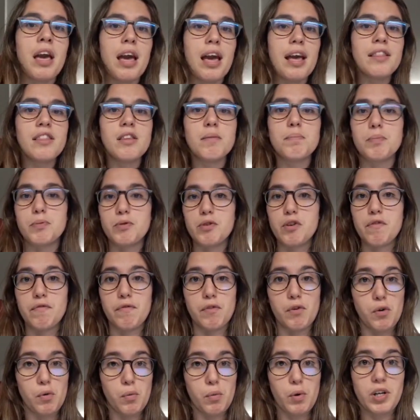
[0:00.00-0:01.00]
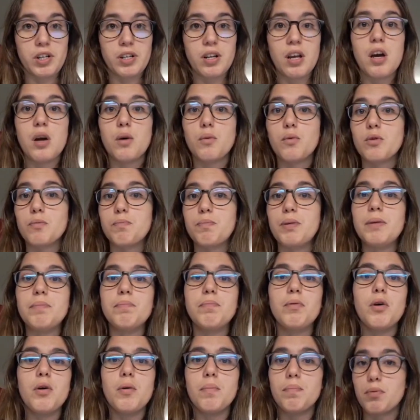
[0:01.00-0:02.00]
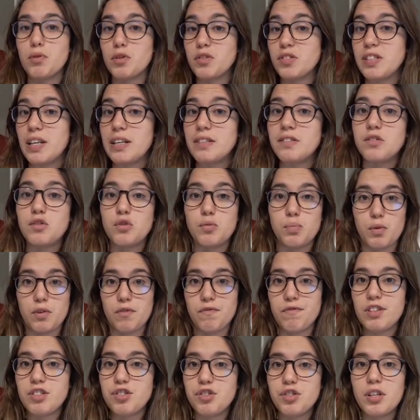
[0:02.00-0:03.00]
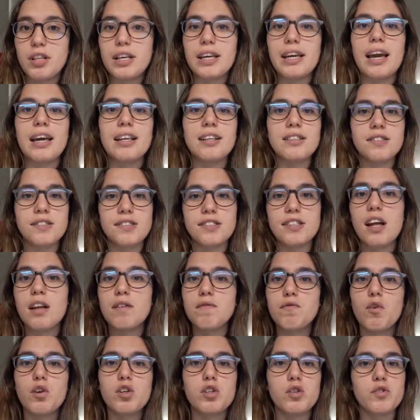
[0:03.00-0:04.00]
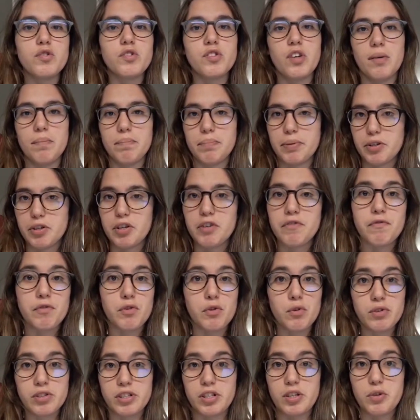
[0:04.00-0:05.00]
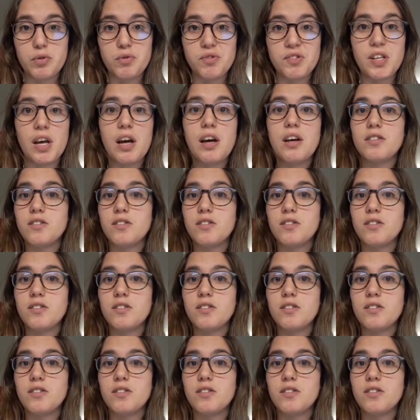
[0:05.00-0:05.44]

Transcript: and the peripheral one, where people process superficially and instead focus on peripheral cues